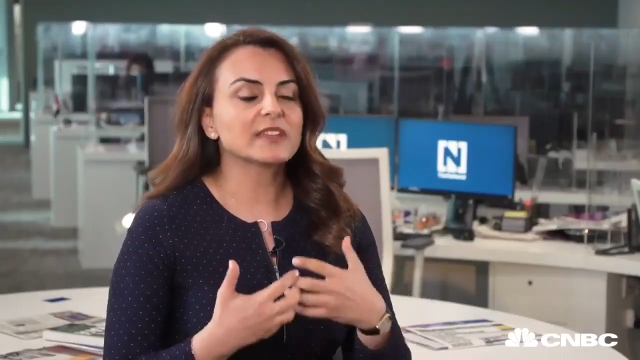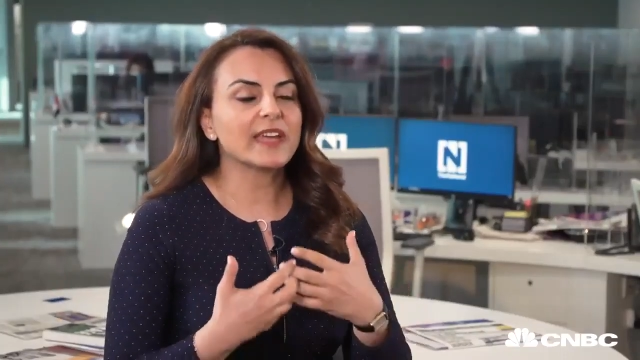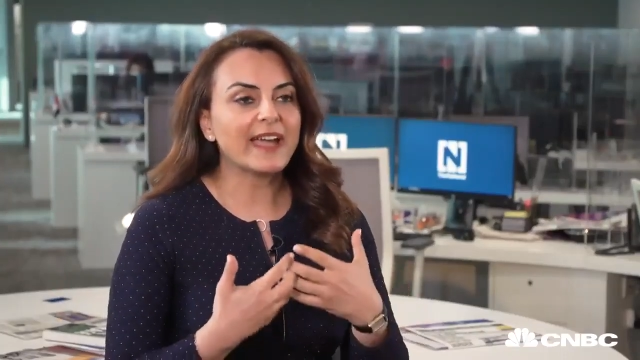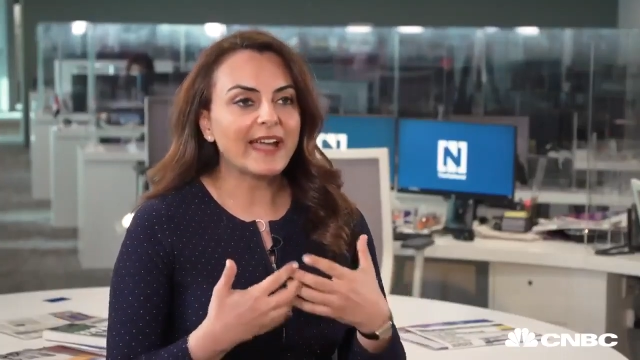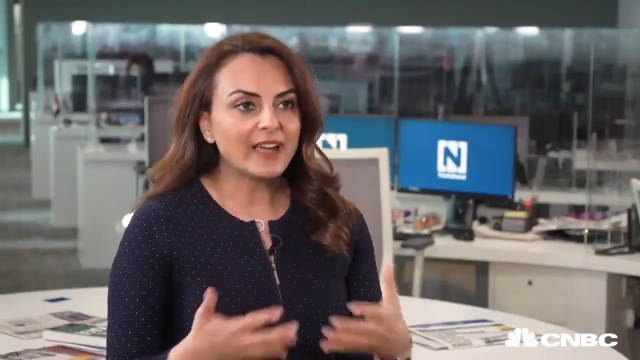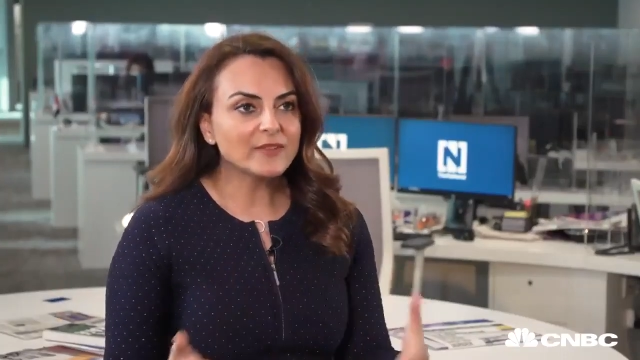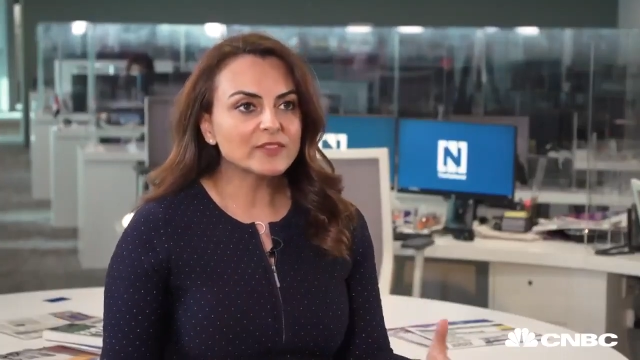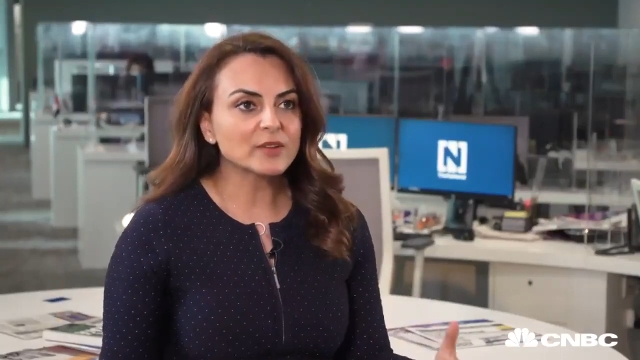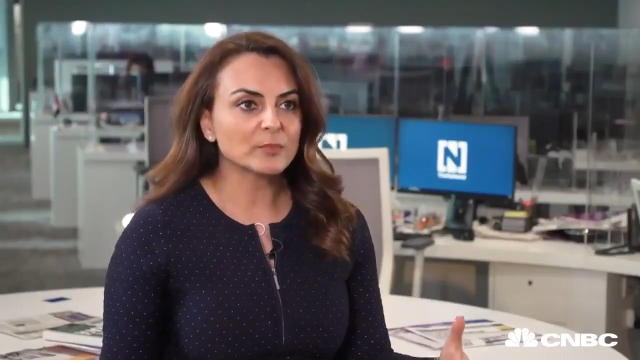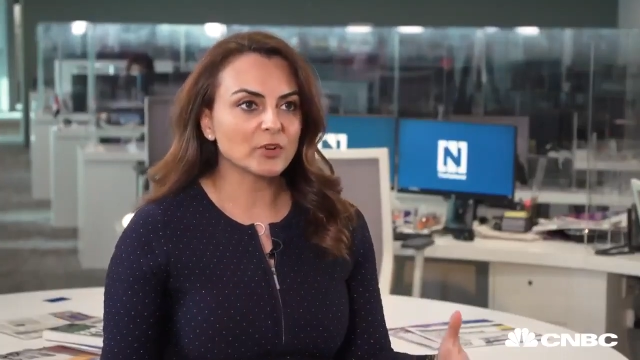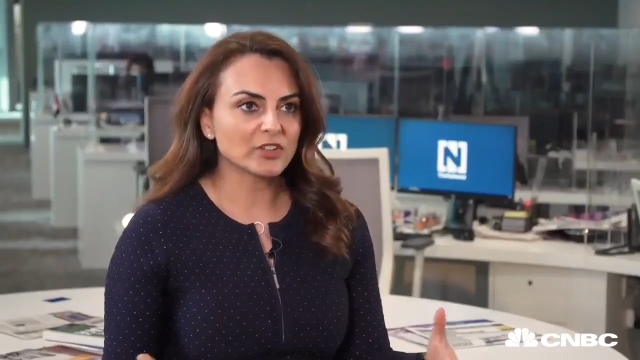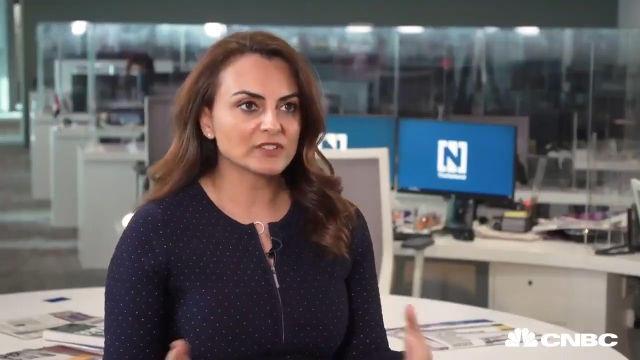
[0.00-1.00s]
They have
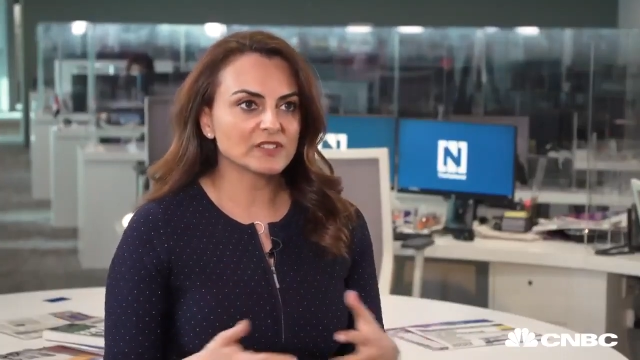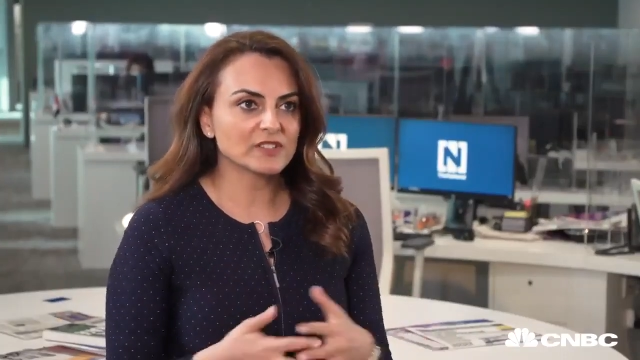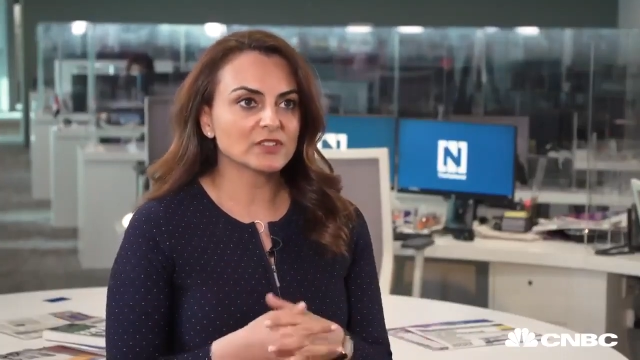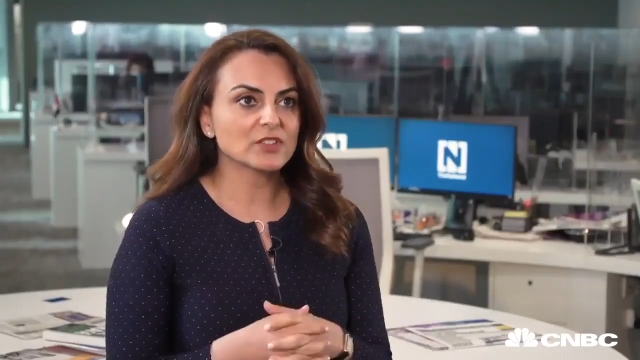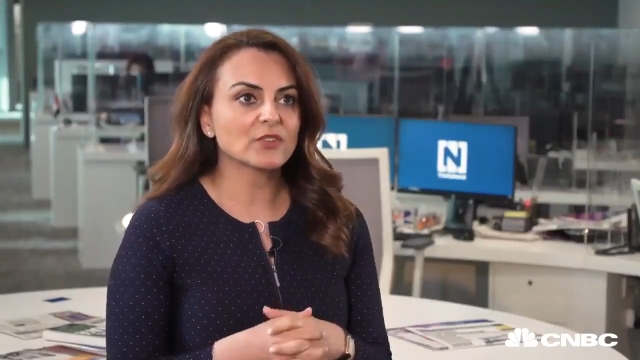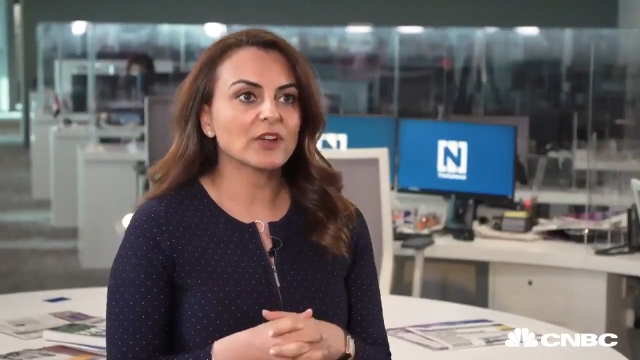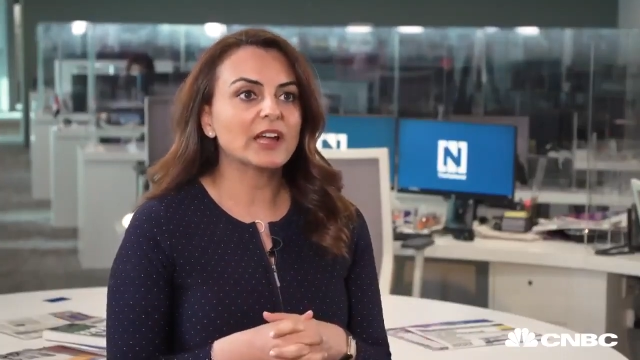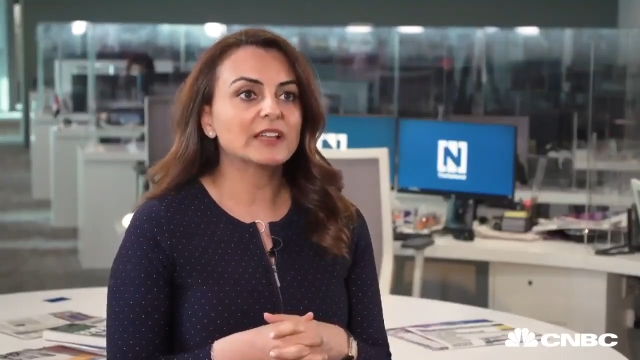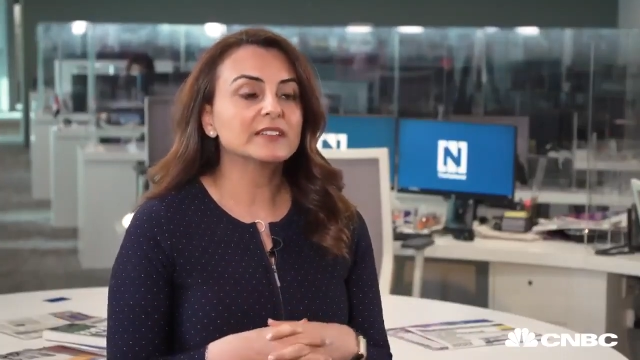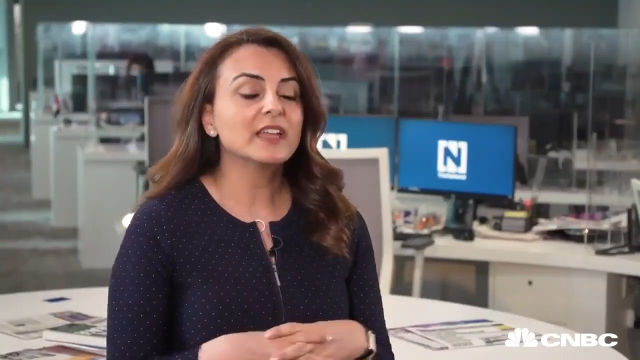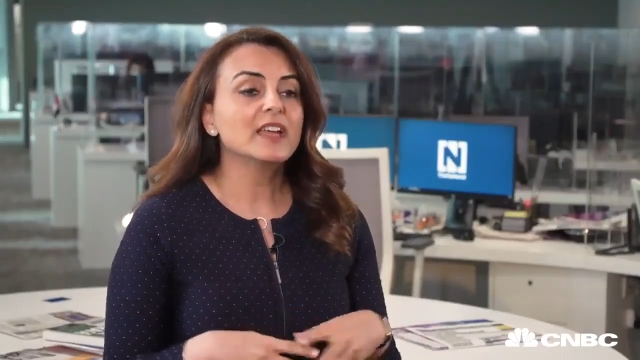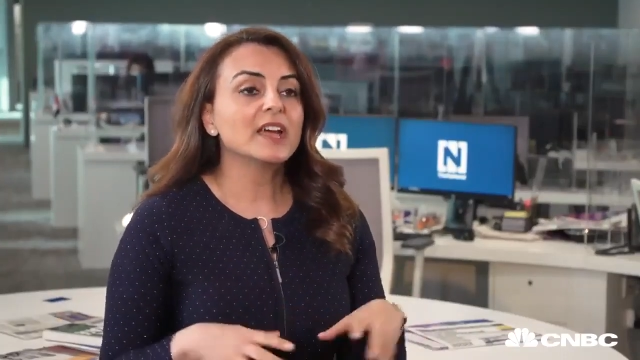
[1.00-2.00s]
their proxies on the
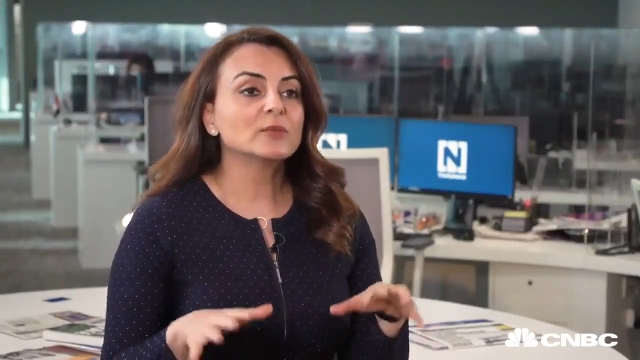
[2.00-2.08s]
ground